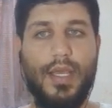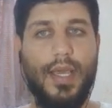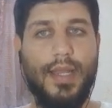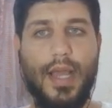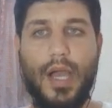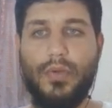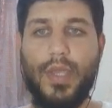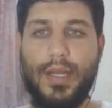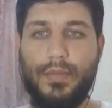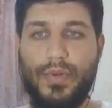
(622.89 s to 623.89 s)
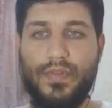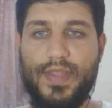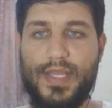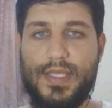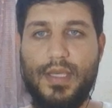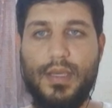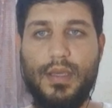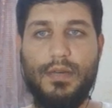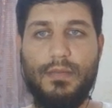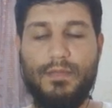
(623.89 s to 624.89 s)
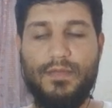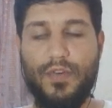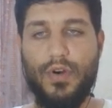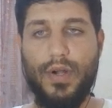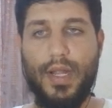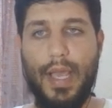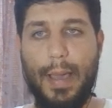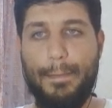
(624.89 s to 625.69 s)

and how you can improve this for a